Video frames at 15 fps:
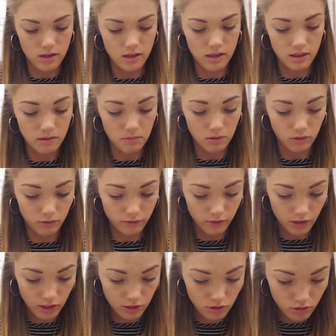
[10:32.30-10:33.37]
in the middle
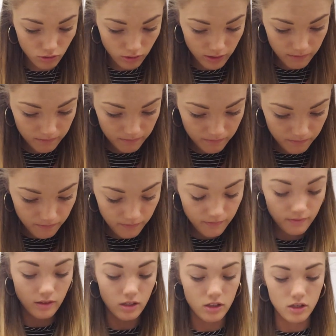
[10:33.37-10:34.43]
for each joint.
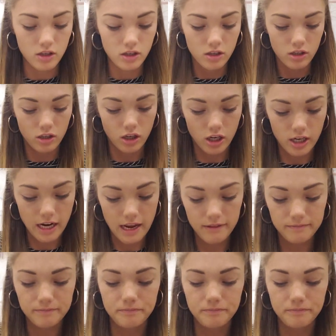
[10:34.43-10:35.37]
All right.